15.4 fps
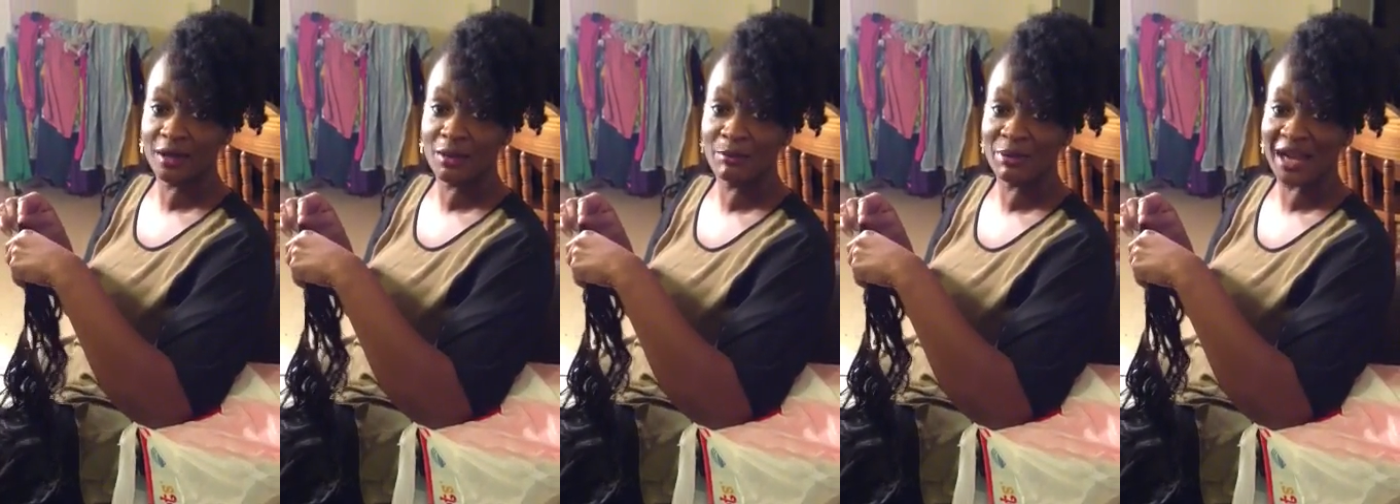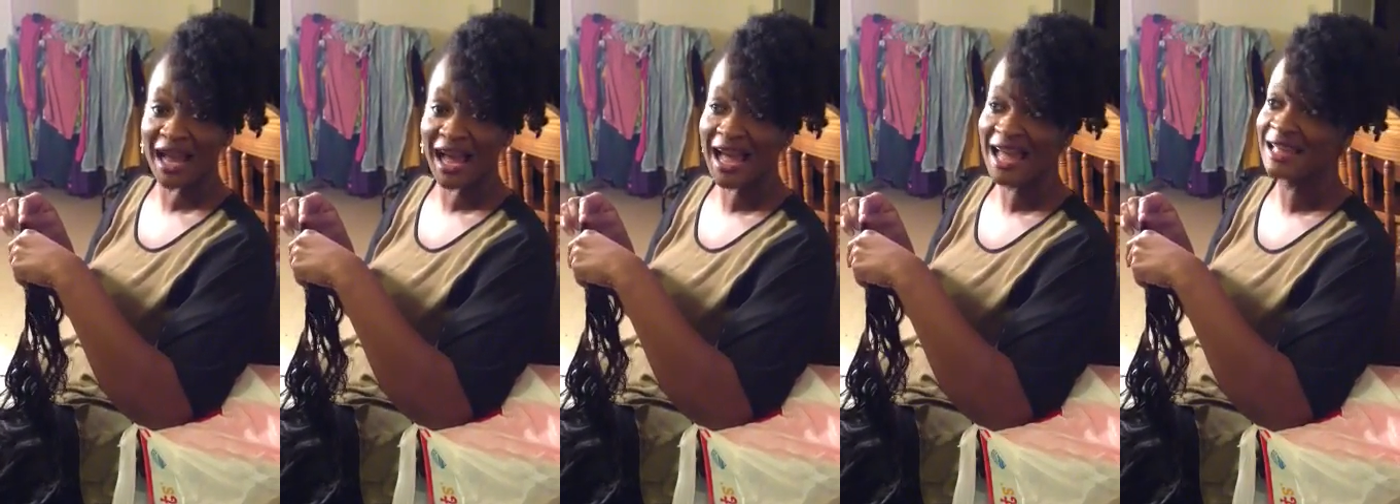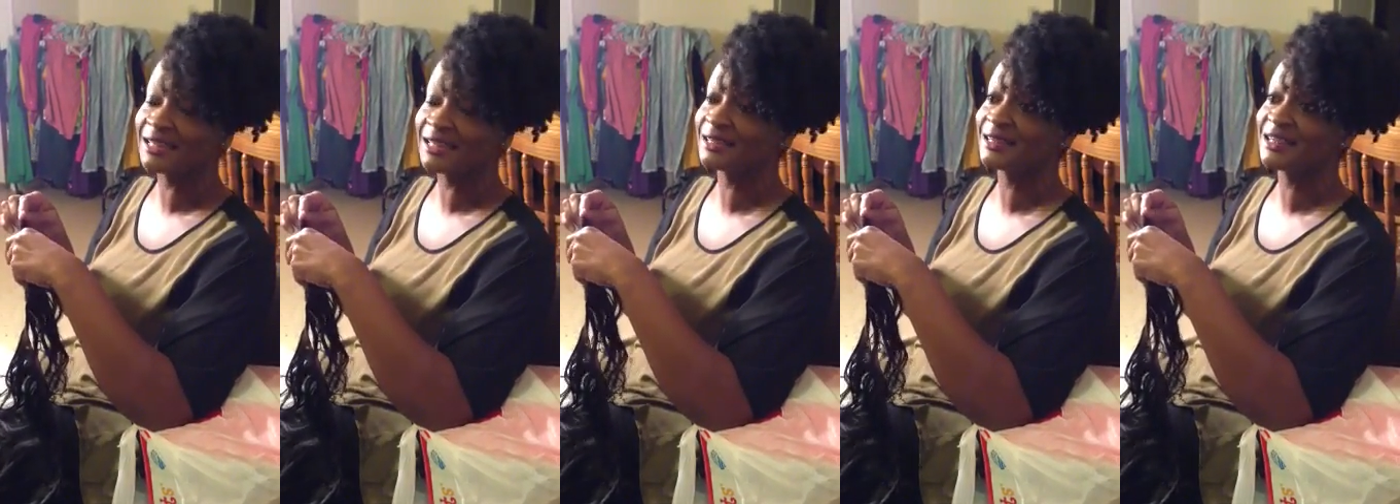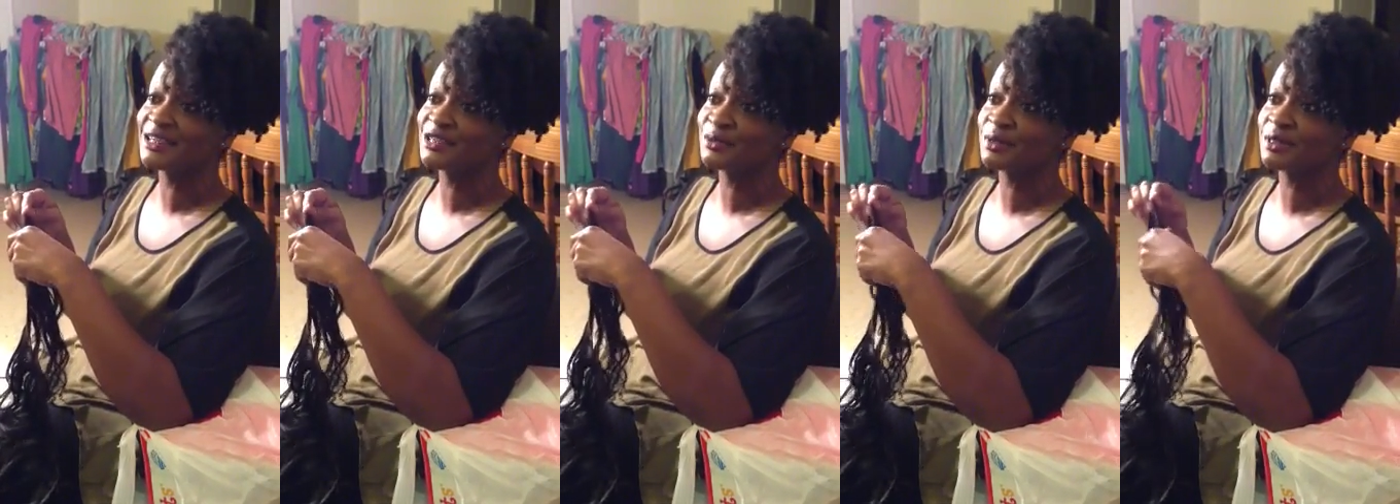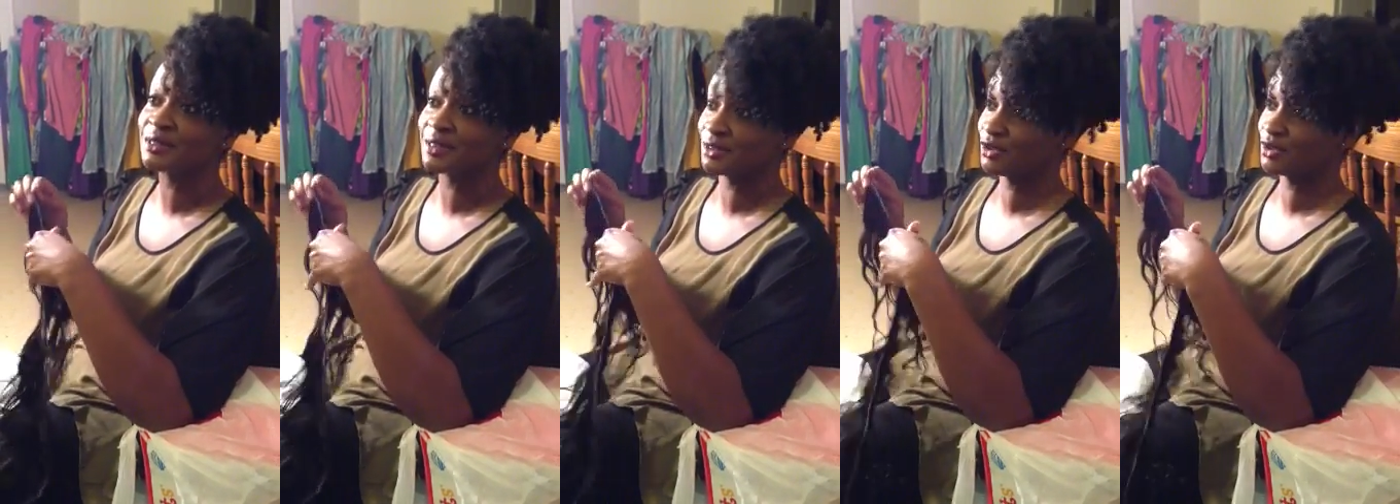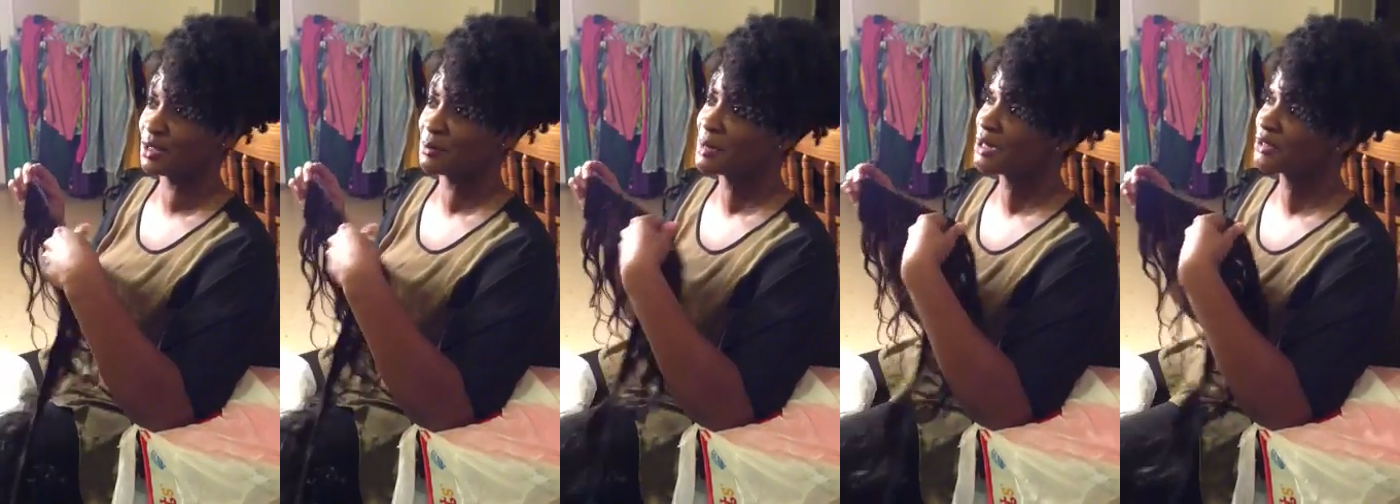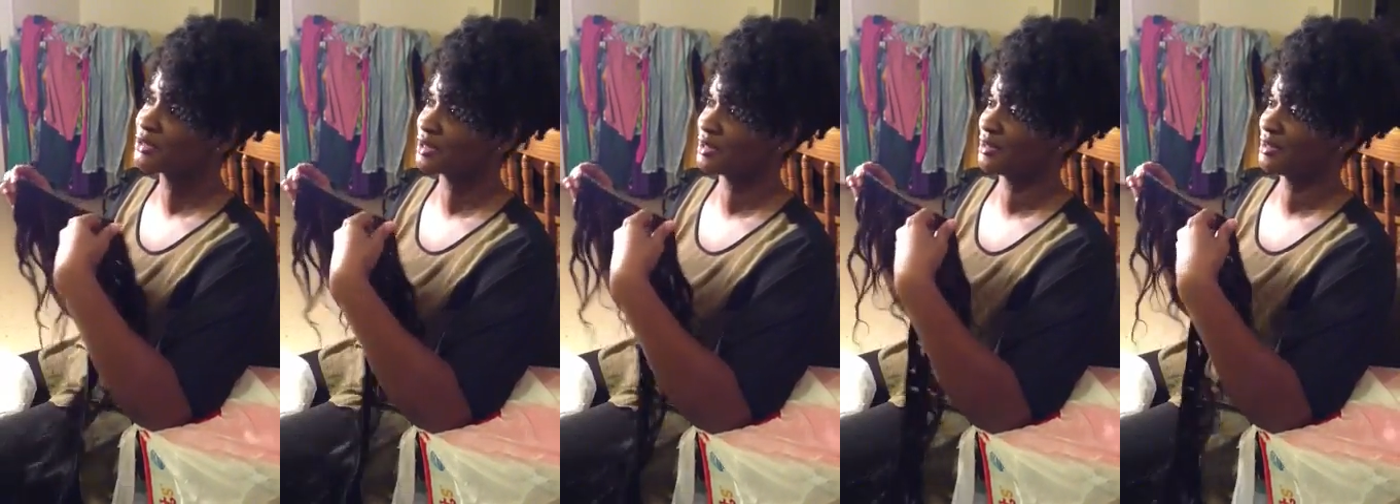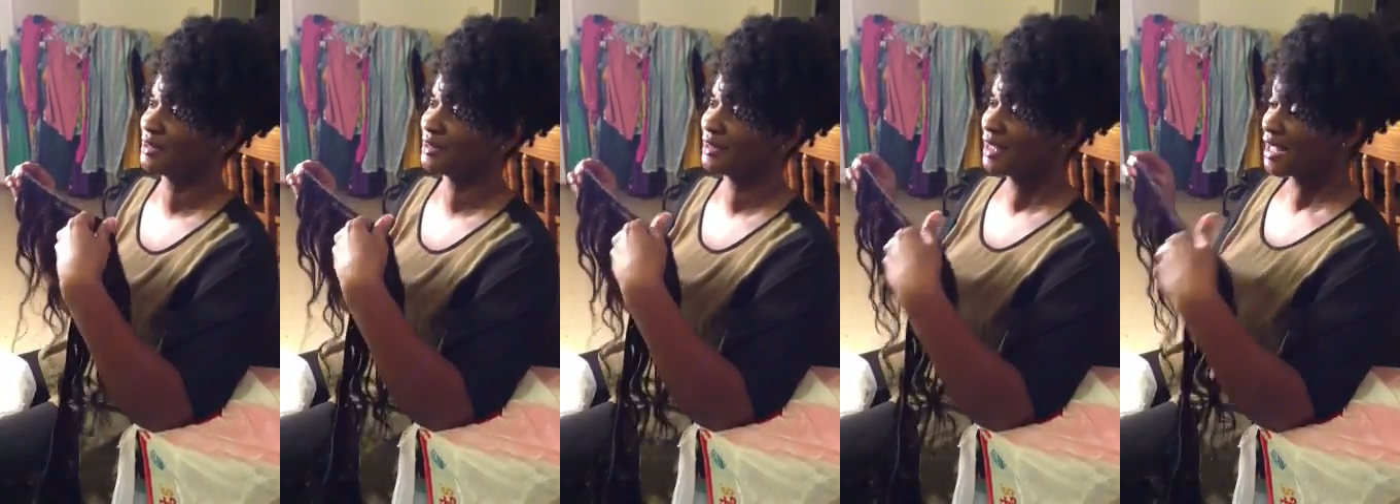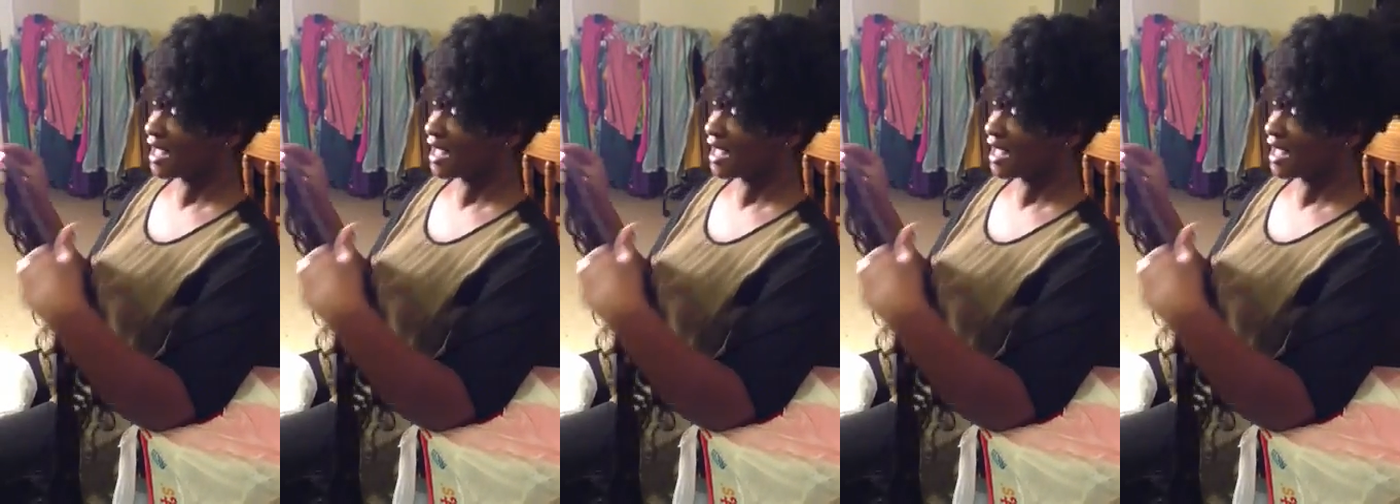but this was such an emergency